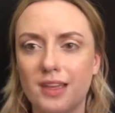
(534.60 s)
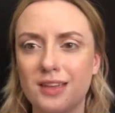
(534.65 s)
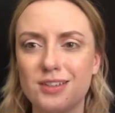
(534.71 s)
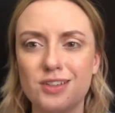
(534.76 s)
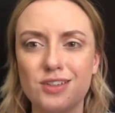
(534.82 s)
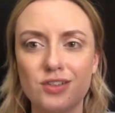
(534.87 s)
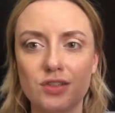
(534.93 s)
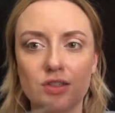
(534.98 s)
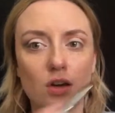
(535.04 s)

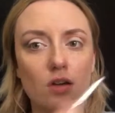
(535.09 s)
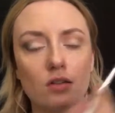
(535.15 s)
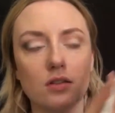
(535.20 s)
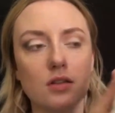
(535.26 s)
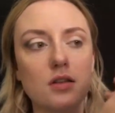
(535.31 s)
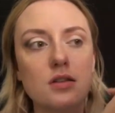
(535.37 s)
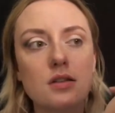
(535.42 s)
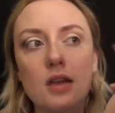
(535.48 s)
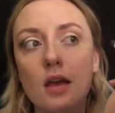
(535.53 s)
should just
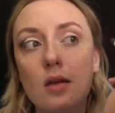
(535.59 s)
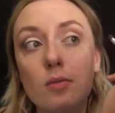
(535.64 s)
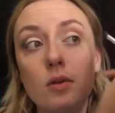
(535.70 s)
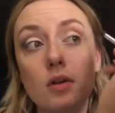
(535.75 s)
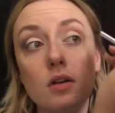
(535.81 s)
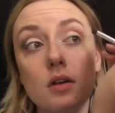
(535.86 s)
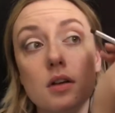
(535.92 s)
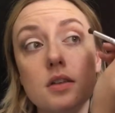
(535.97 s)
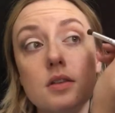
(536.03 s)
turn this
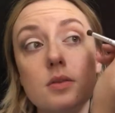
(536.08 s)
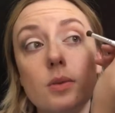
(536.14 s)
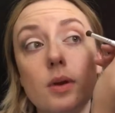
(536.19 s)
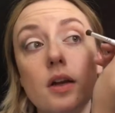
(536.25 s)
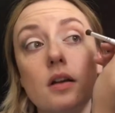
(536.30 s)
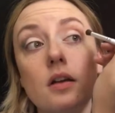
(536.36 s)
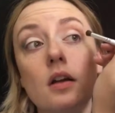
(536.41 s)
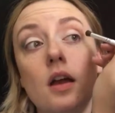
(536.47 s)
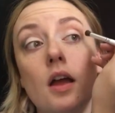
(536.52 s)
camera, I
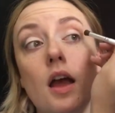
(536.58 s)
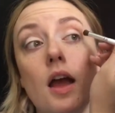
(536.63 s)
swear.